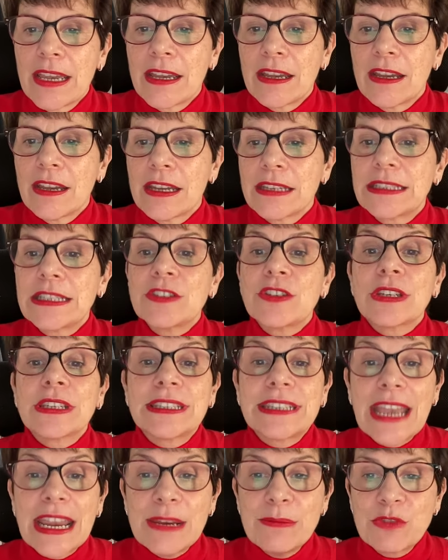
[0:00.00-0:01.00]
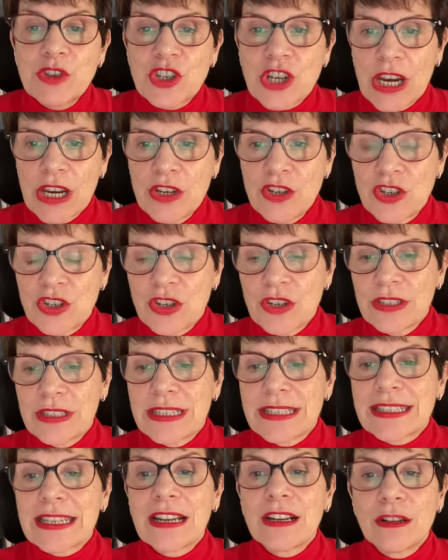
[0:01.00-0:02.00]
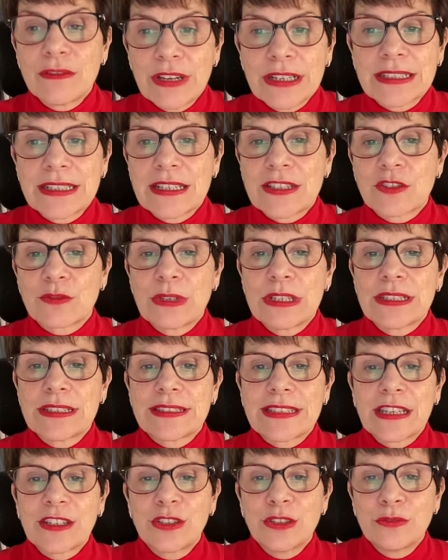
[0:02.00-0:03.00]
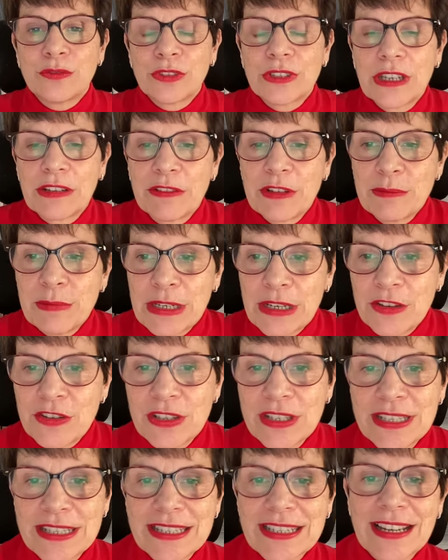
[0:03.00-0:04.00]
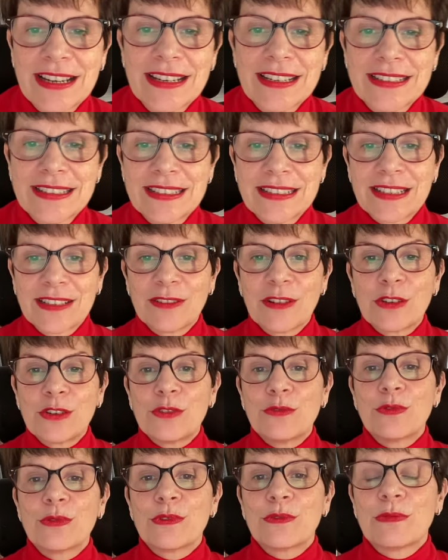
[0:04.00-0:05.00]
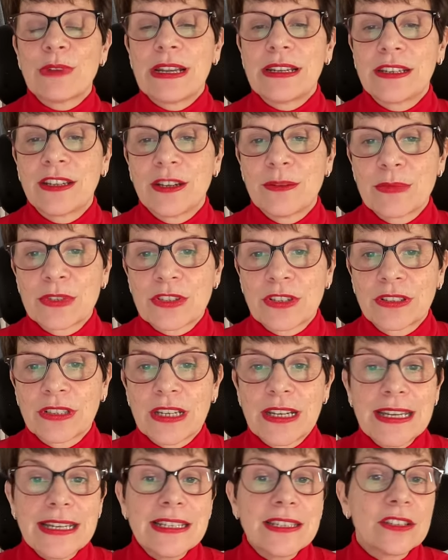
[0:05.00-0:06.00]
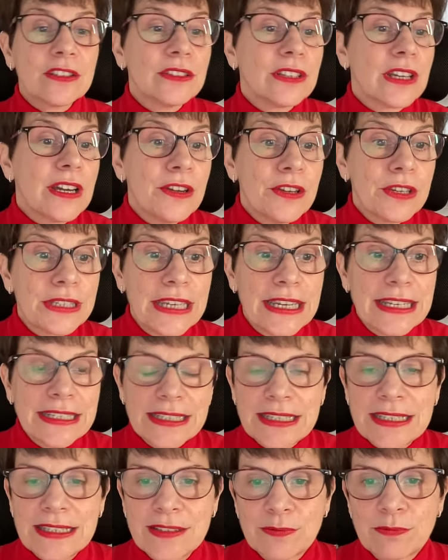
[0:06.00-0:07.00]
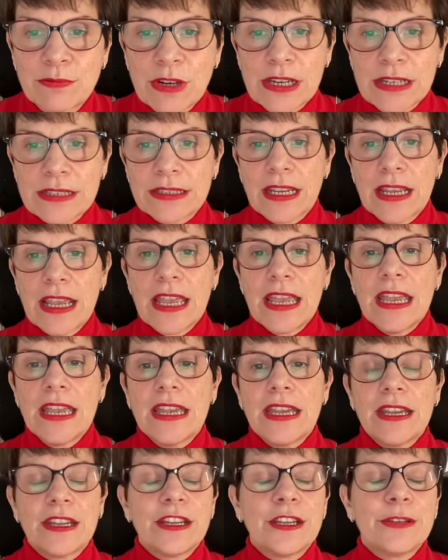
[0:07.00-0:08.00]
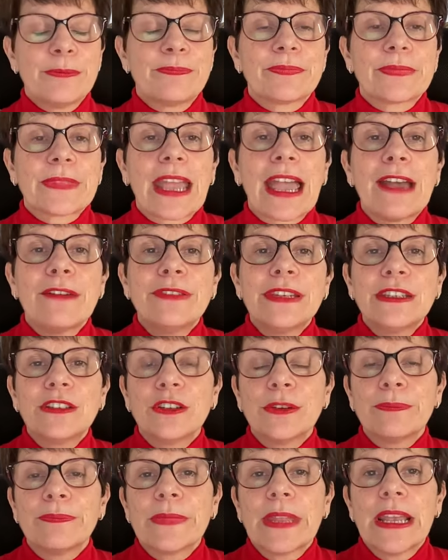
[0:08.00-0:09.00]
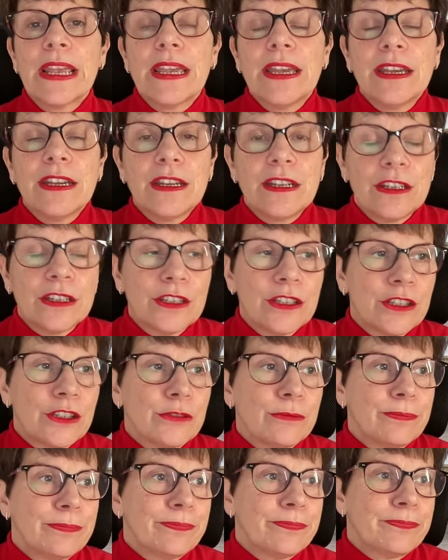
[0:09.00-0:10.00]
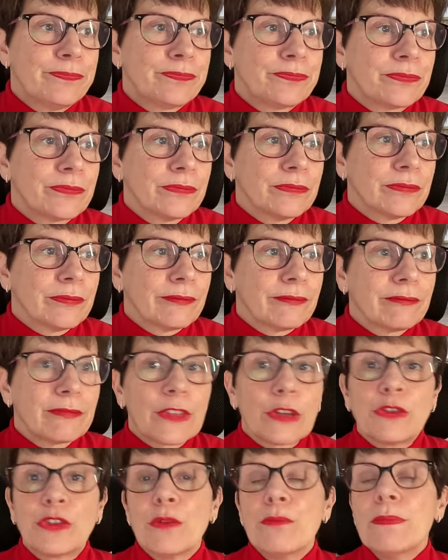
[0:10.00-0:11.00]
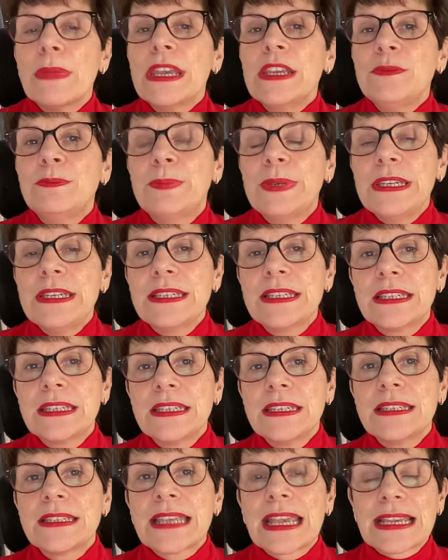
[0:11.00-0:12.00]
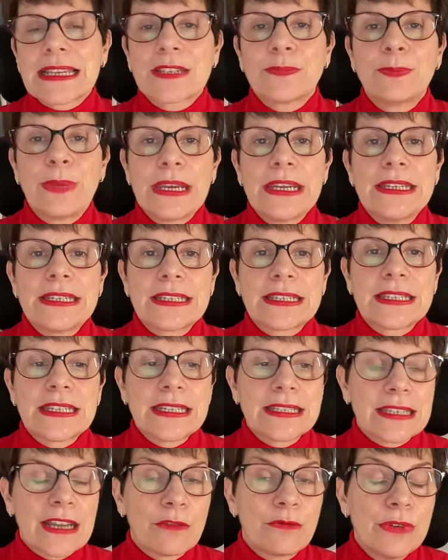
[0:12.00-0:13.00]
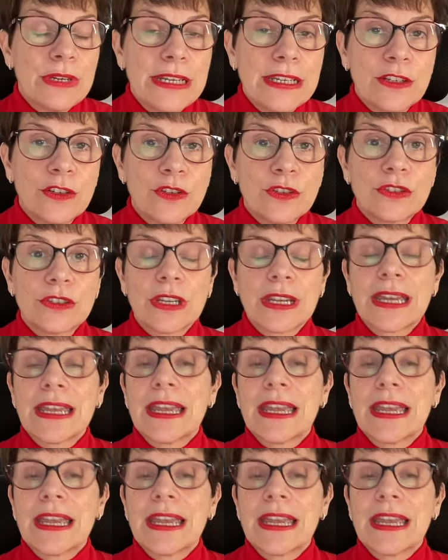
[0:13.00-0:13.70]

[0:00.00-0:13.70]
Uh, it is a game changer since I love accessories. Thank you for giving me insight. Well, you welcome, Sandra. And Sandra, again, is right. Um, having a um, the main pieces as basics are really good.